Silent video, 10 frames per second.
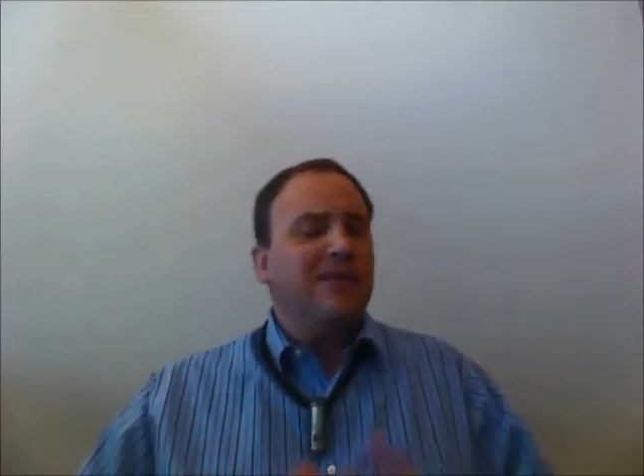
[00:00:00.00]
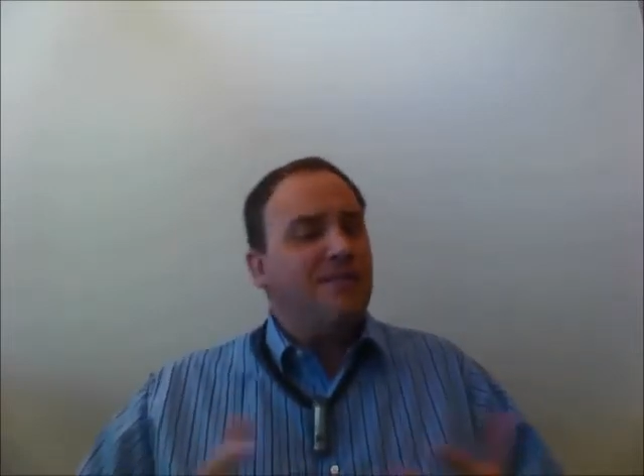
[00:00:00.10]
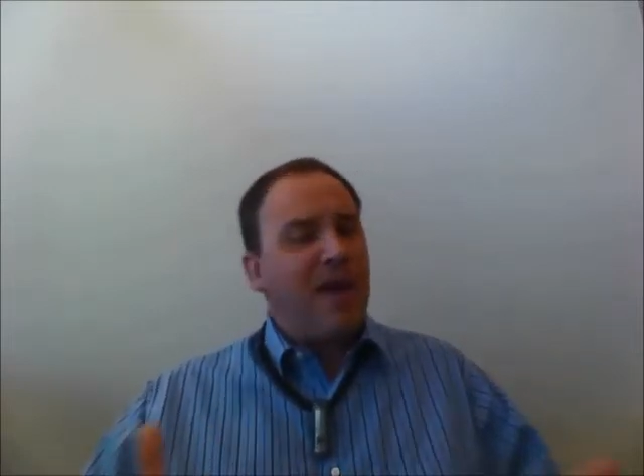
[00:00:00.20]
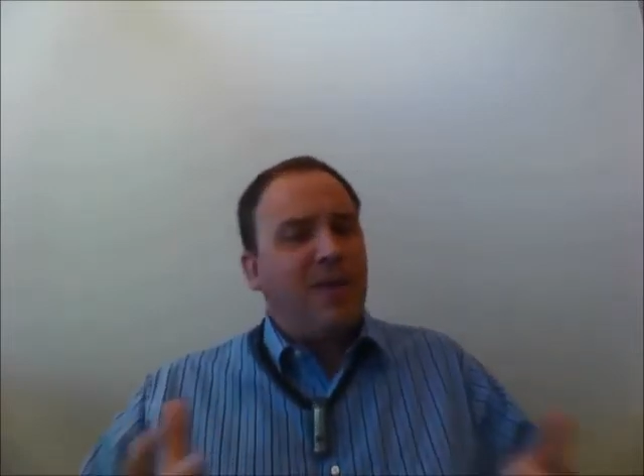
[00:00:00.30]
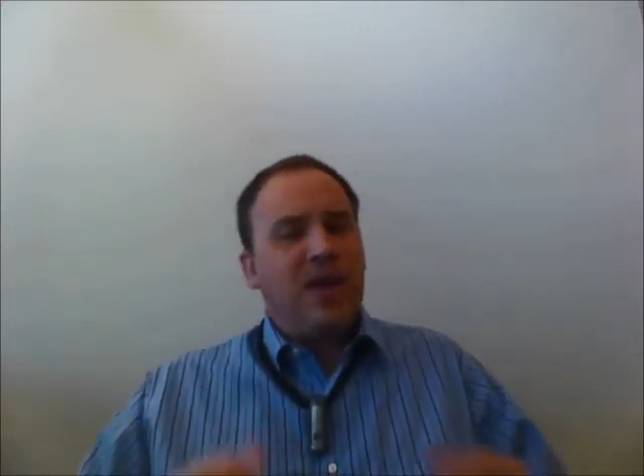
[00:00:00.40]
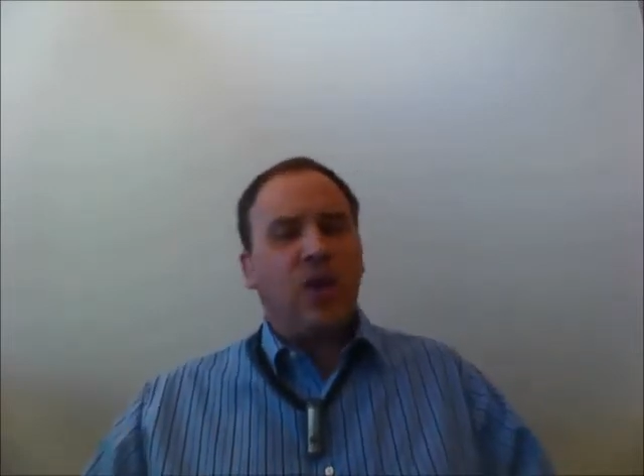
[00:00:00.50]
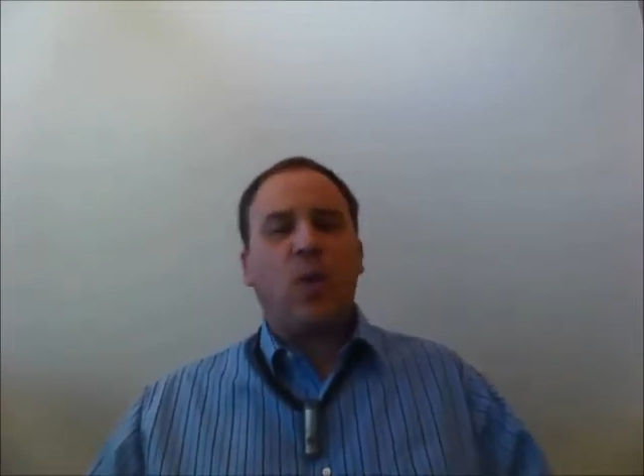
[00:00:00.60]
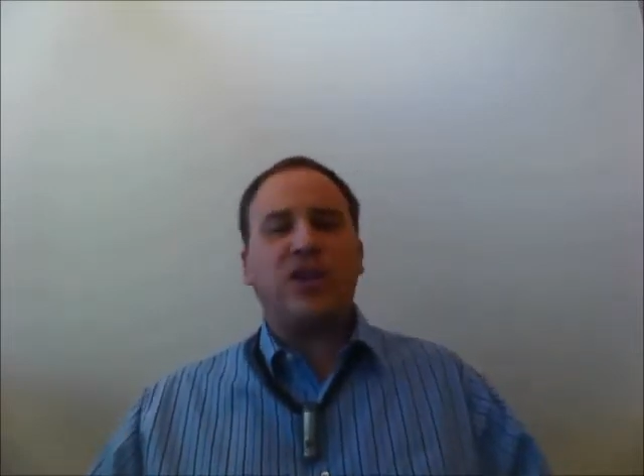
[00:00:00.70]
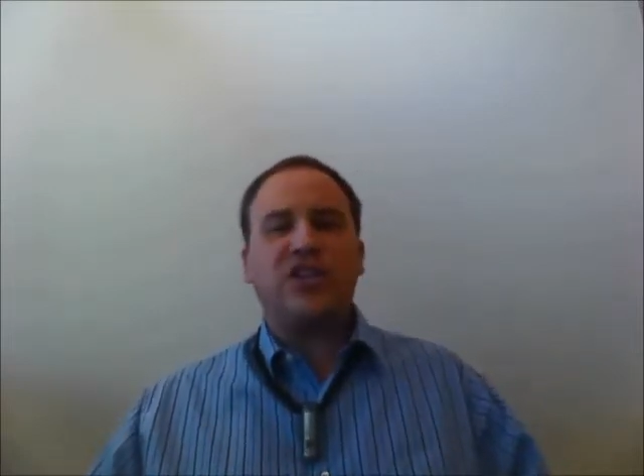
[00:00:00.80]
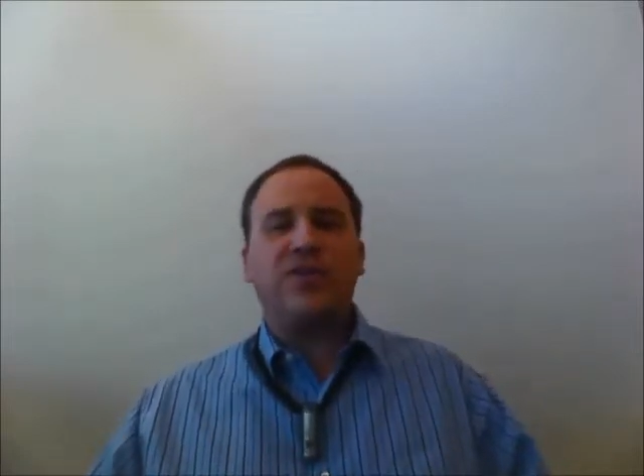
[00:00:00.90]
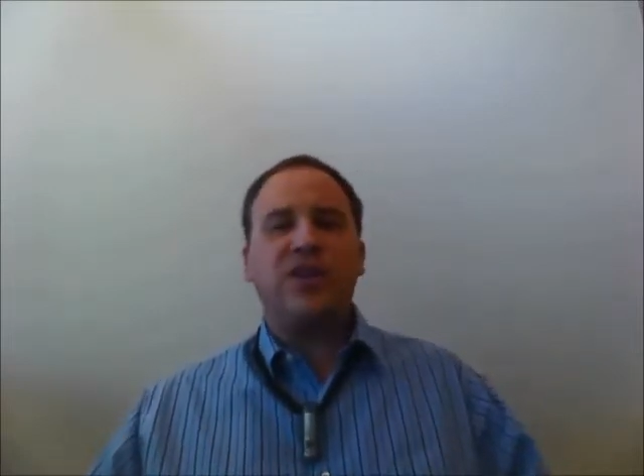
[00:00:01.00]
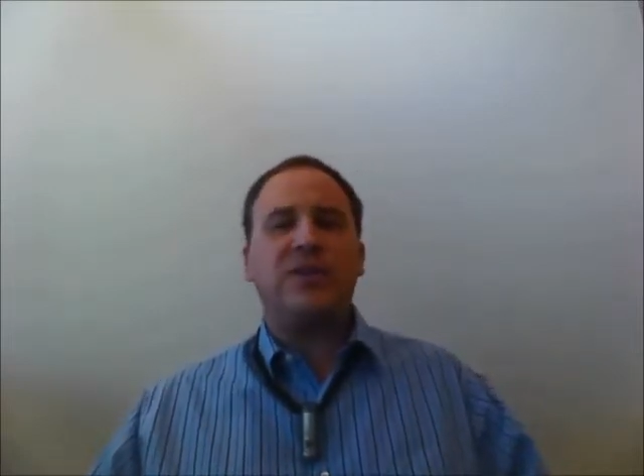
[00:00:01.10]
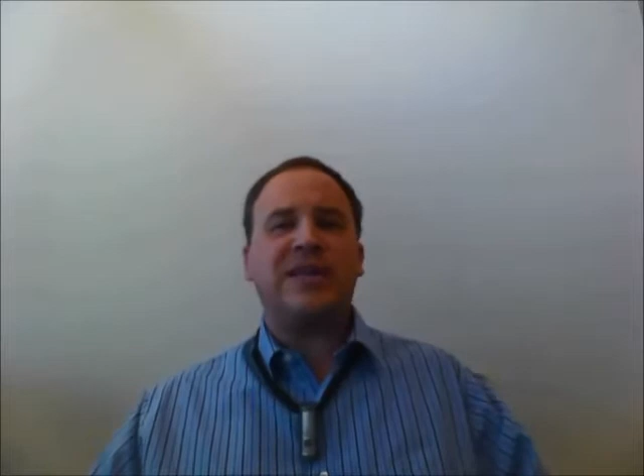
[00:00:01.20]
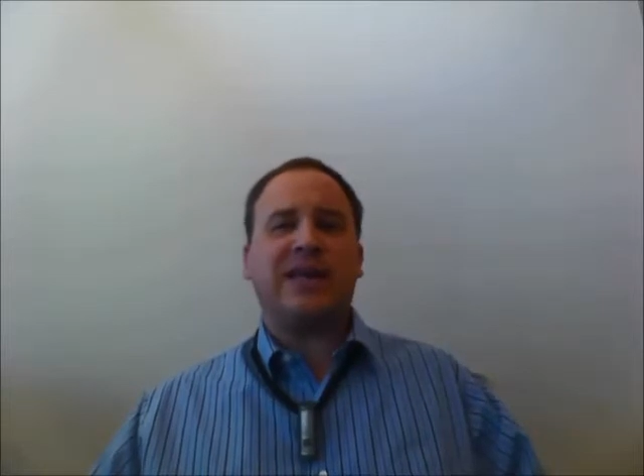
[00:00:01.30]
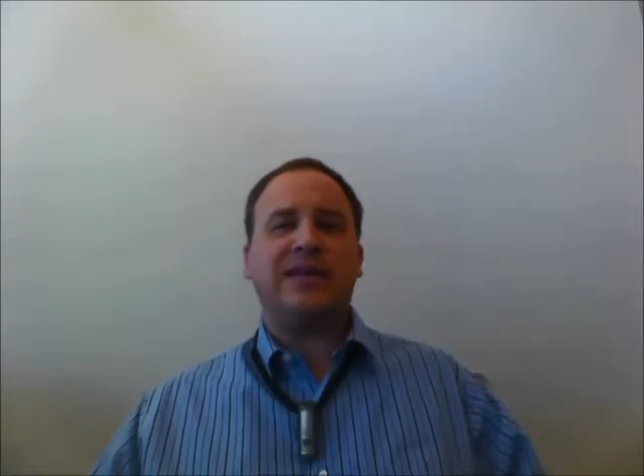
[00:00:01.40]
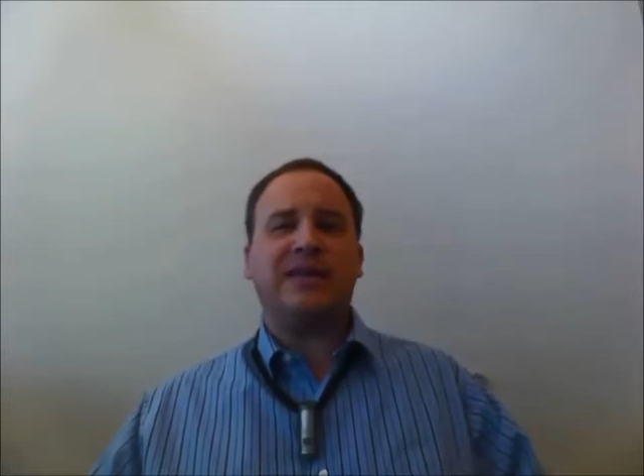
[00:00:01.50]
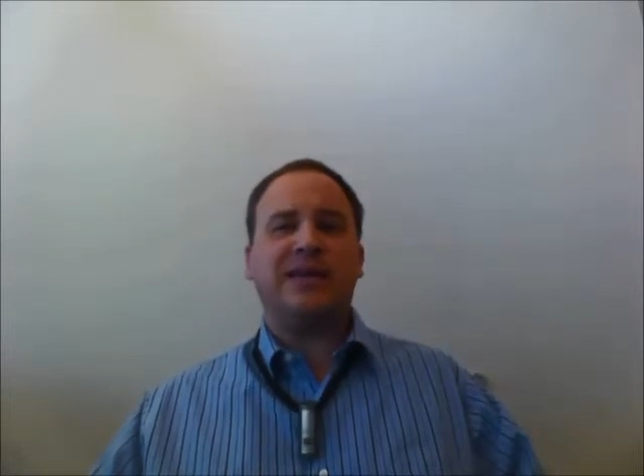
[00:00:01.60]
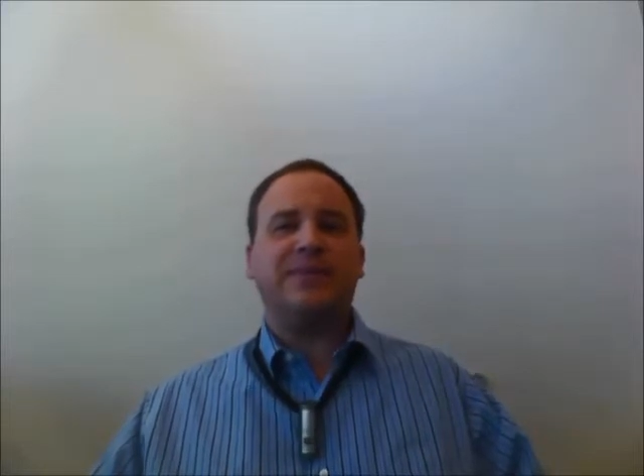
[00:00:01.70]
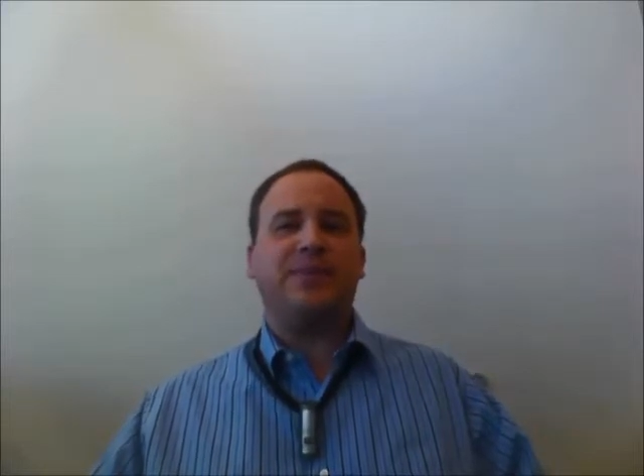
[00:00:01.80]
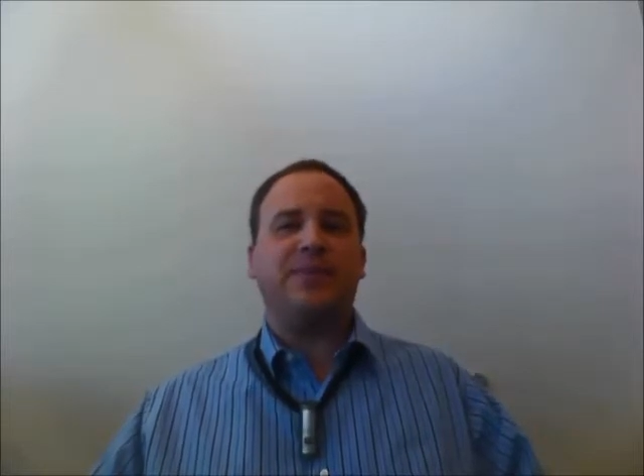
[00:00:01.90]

Maybe you can watch the video a second time.